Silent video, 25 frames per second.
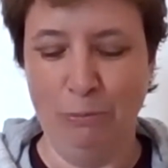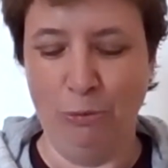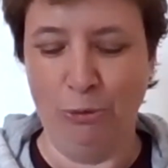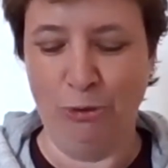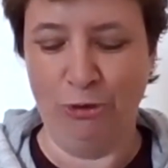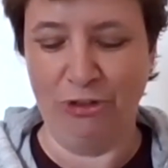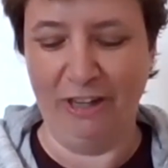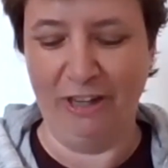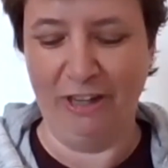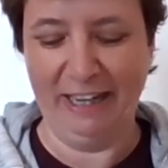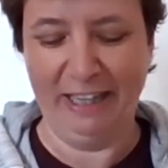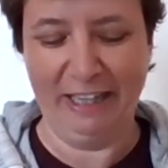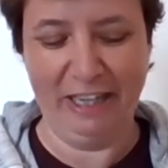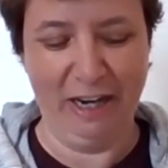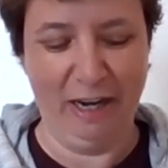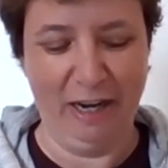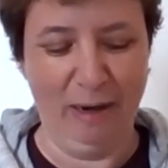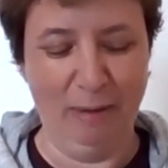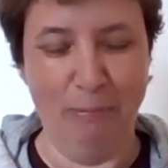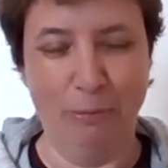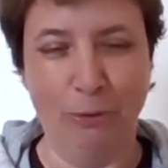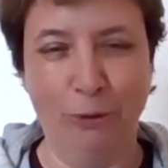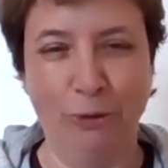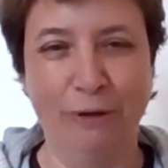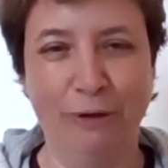
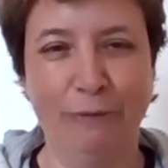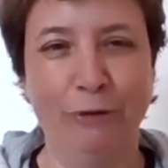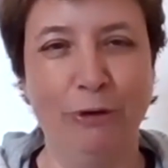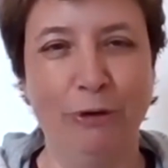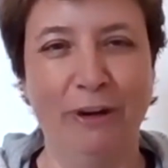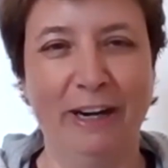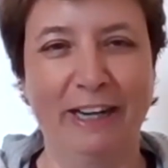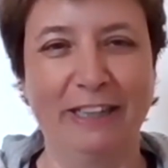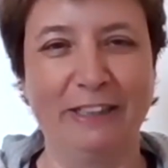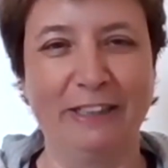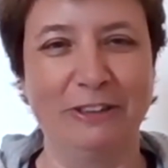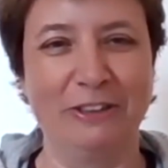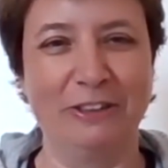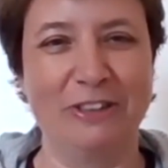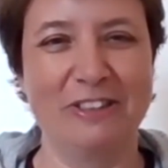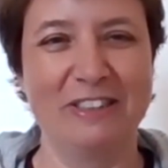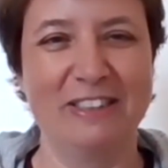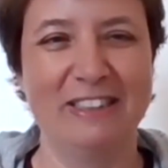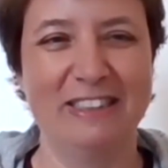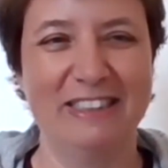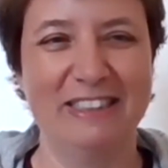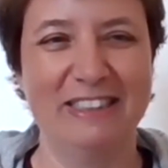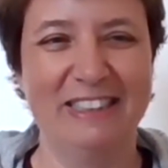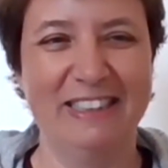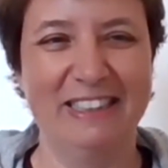BoucherCon Board of
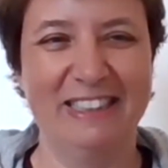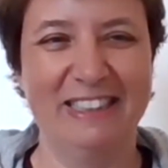Directors.